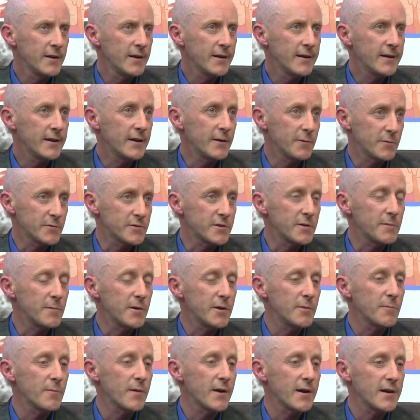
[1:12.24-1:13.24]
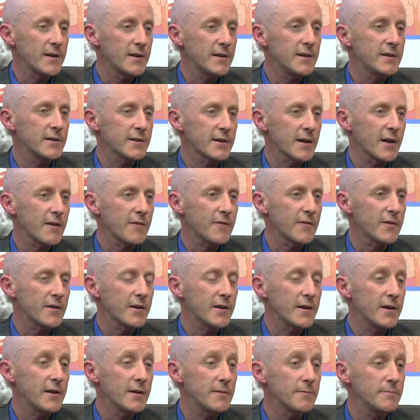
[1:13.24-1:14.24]
He was the main man in
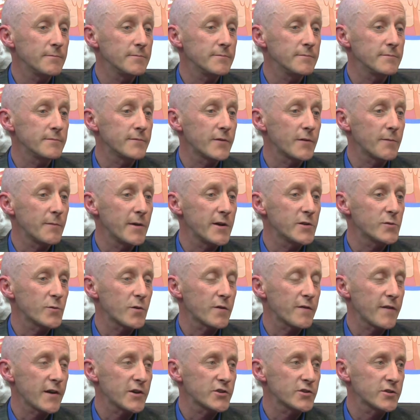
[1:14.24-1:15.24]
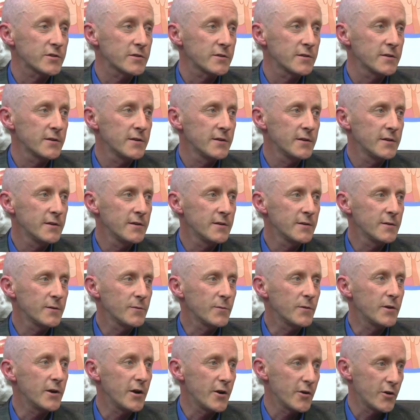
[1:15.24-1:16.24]
Cavan for menswear fashion.
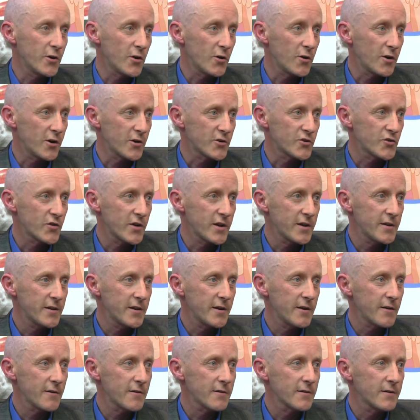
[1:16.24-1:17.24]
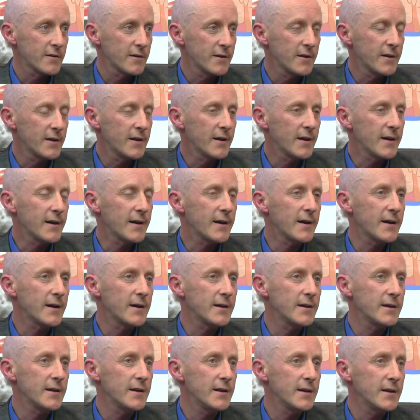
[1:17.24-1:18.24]
We learned all our trade there,
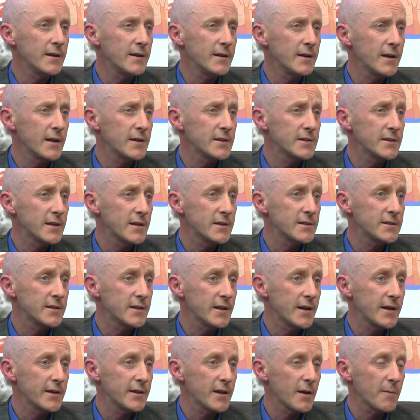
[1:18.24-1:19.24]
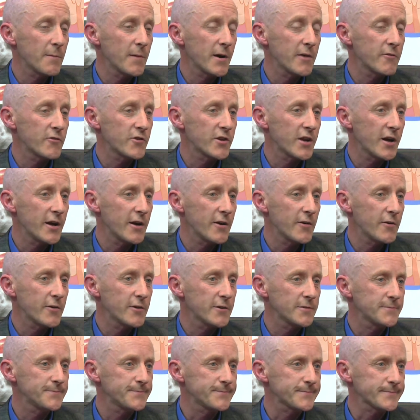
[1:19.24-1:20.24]
and in 1999 that man
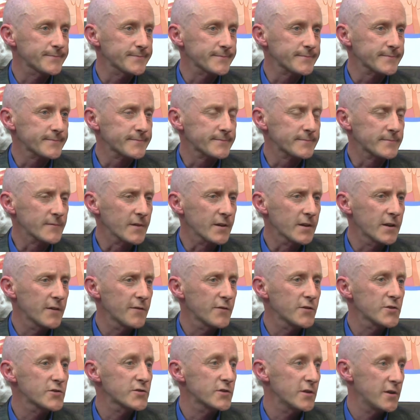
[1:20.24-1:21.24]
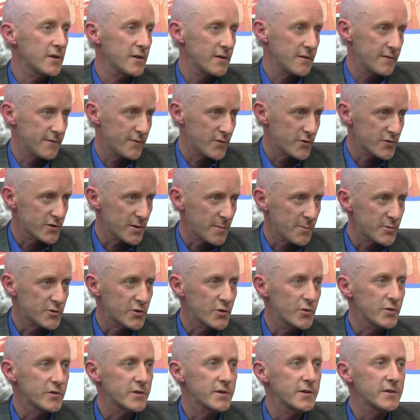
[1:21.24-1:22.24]
retired, giving us the first
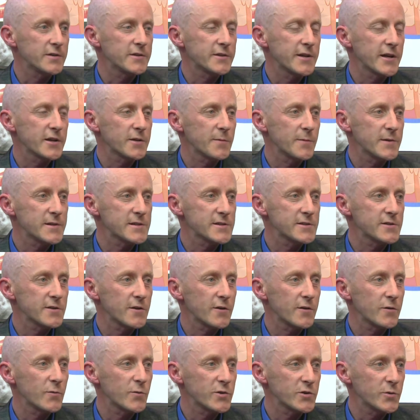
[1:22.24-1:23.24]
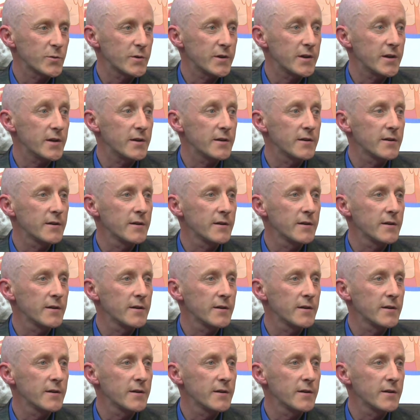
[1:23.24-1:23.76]
opportunity to take the business on, which we did.